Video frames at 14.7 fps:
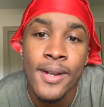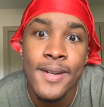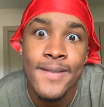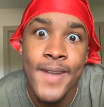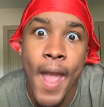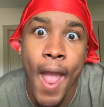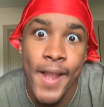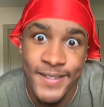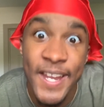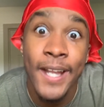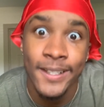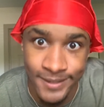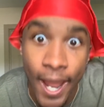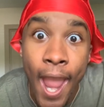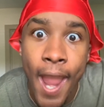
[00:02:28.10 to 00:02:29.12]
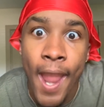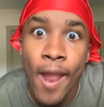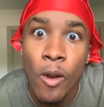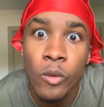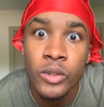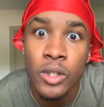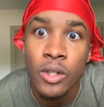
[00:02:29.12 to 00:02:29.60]
Nah, get
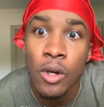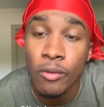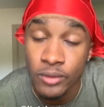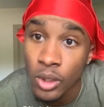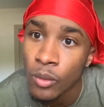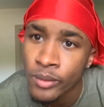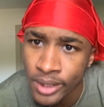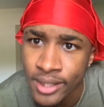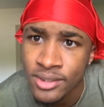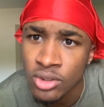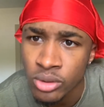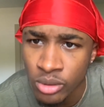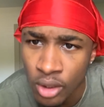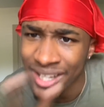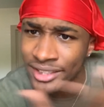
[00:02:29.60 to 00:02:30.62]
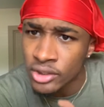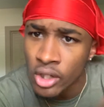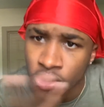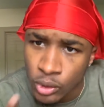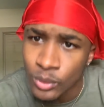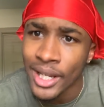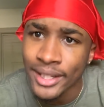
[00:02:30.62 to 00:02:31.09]
down, you know, if you don't listen. You know, they
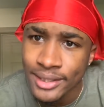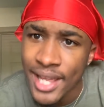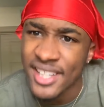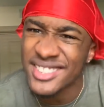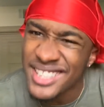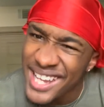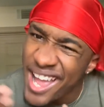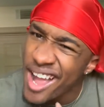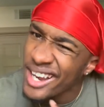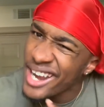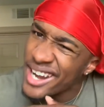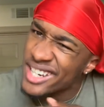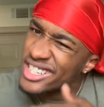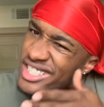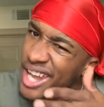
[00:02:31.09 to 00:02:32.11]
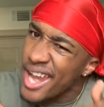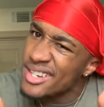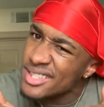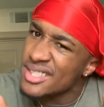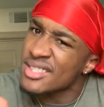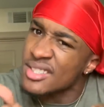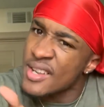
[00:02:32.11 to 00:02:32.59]
talk to you like that. See how it kind of
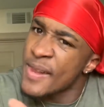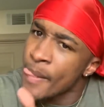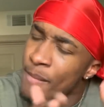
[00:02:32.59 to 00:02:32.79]
changes?